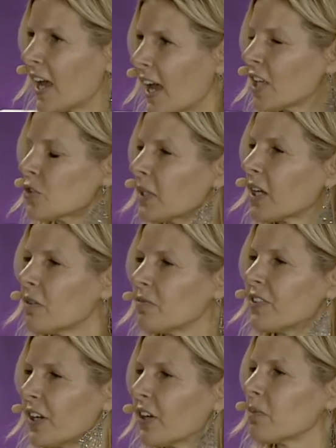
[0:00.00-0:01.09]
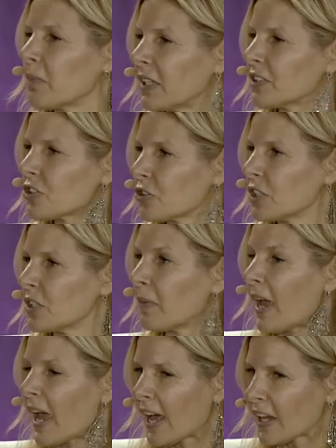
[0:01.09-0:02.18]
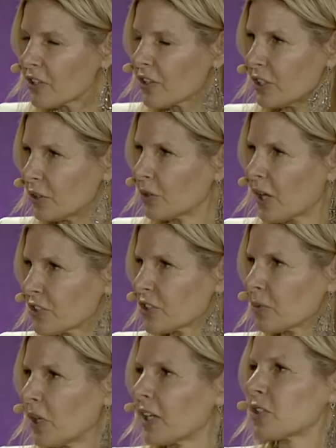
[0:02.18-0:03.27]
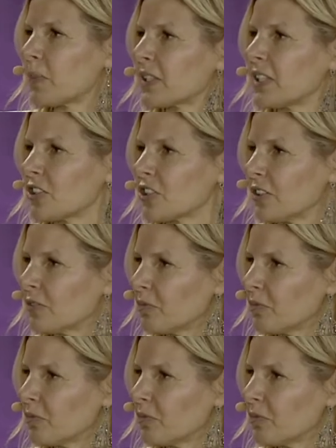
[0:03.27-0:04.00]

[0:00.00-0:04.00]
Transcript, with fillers: has become very mainstream and the new customer expectation.